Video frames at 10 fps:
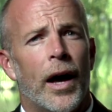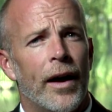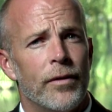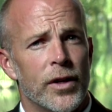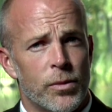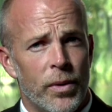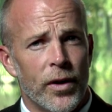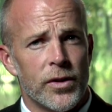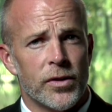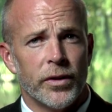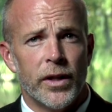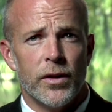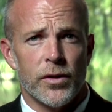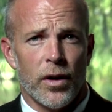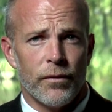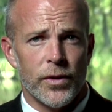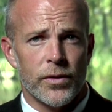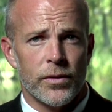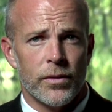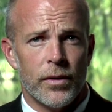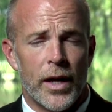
I have the experience to lead this office.